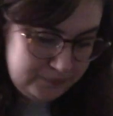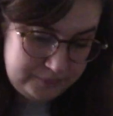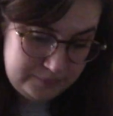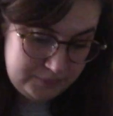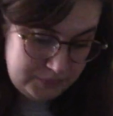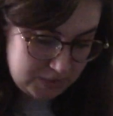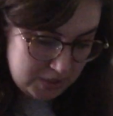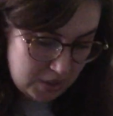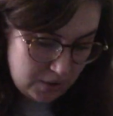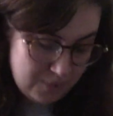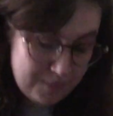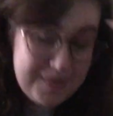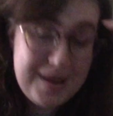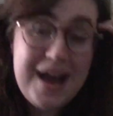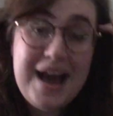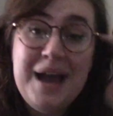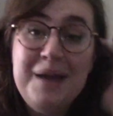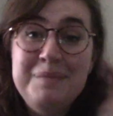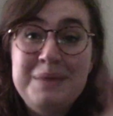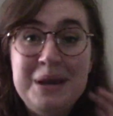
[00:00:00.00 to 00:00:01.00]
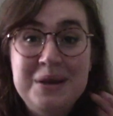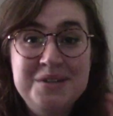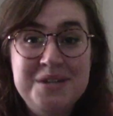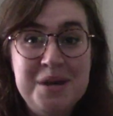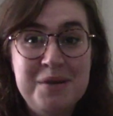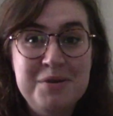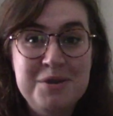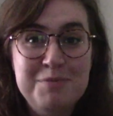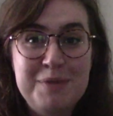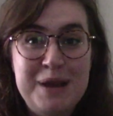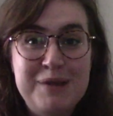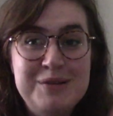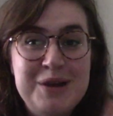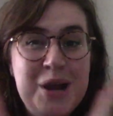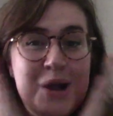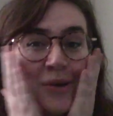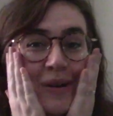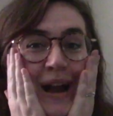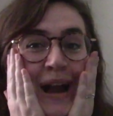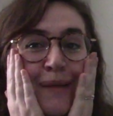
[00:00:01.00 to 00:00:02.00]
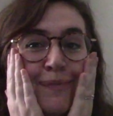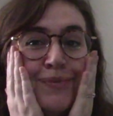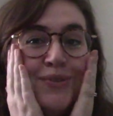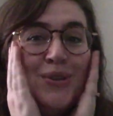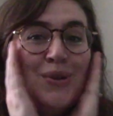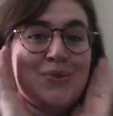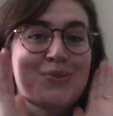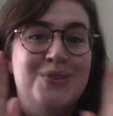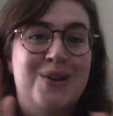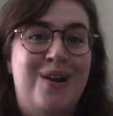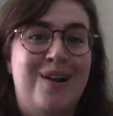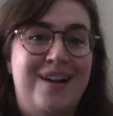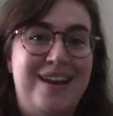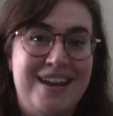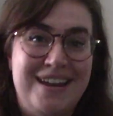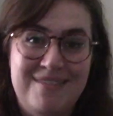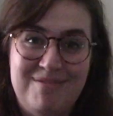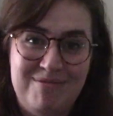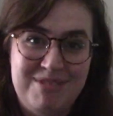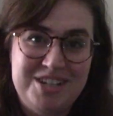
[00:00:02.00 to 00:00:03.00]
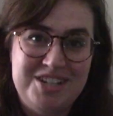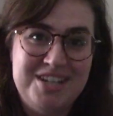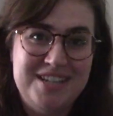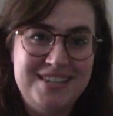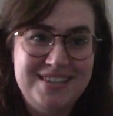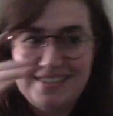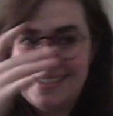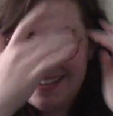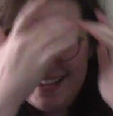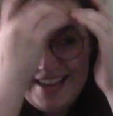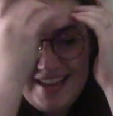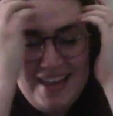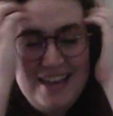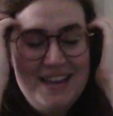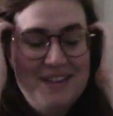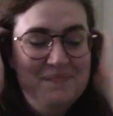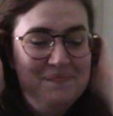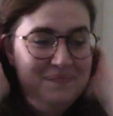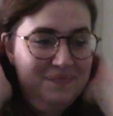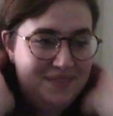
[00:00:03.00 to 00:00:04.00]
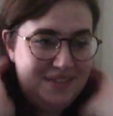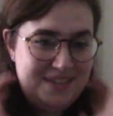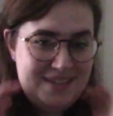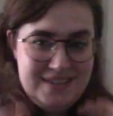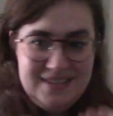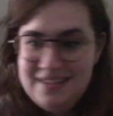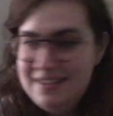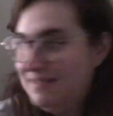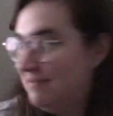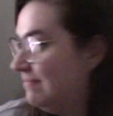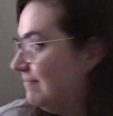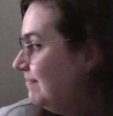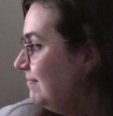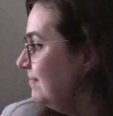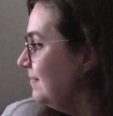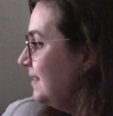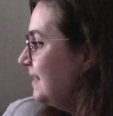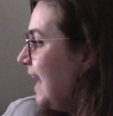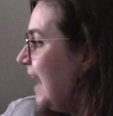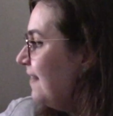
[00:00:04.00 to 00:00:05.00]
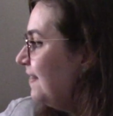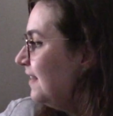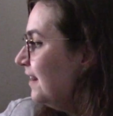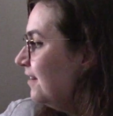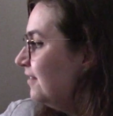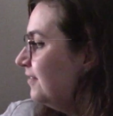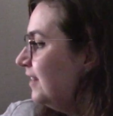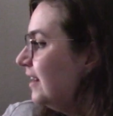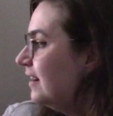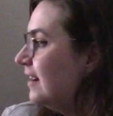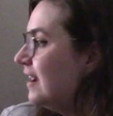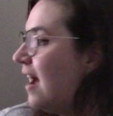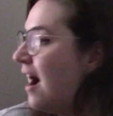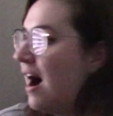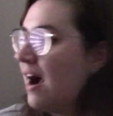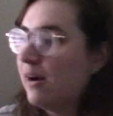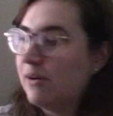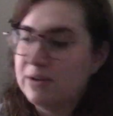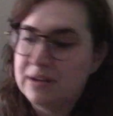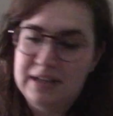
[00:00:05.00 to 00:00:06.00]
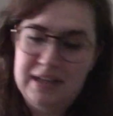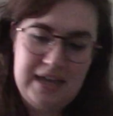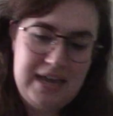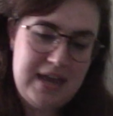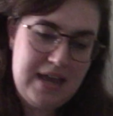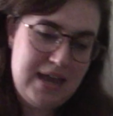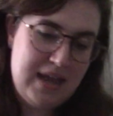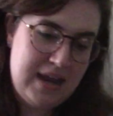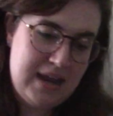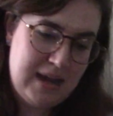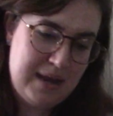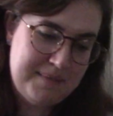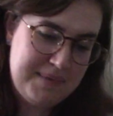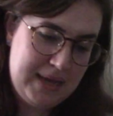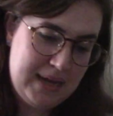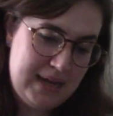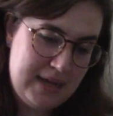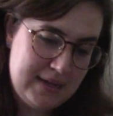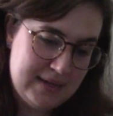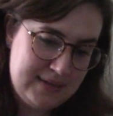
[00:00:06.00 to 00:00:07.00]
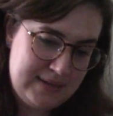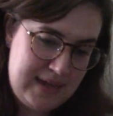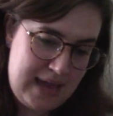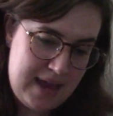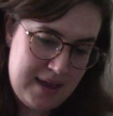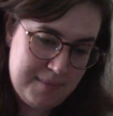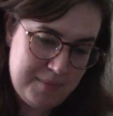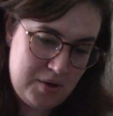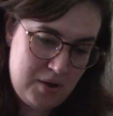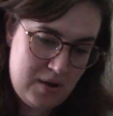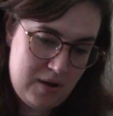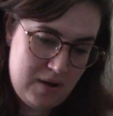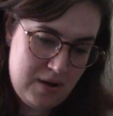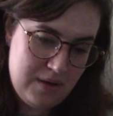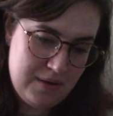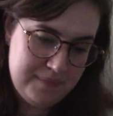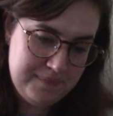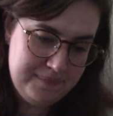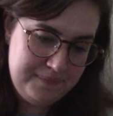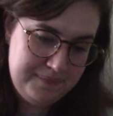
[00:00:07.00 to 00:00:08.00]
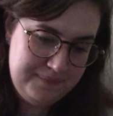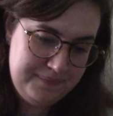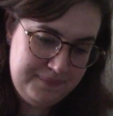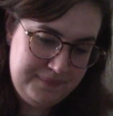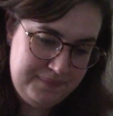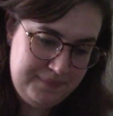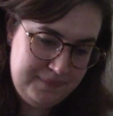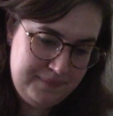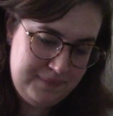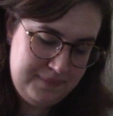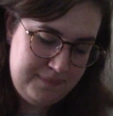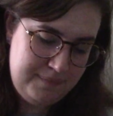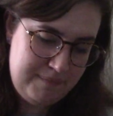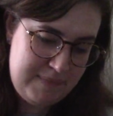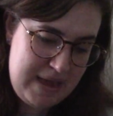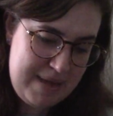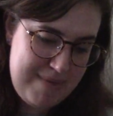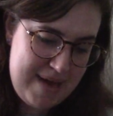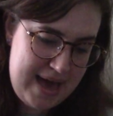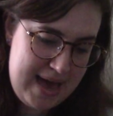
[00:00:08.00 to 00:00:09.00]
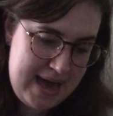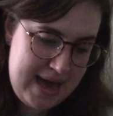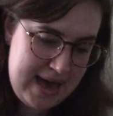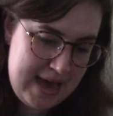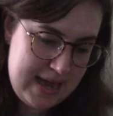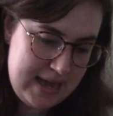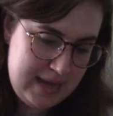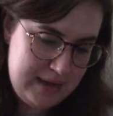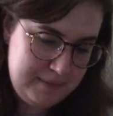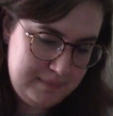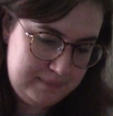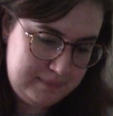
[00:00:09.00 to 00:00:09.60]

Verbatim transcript: so I'm not done with my row. I'm so sorry. We just sat there very awkwardly, and I'm getting a scam call. Bye-bye.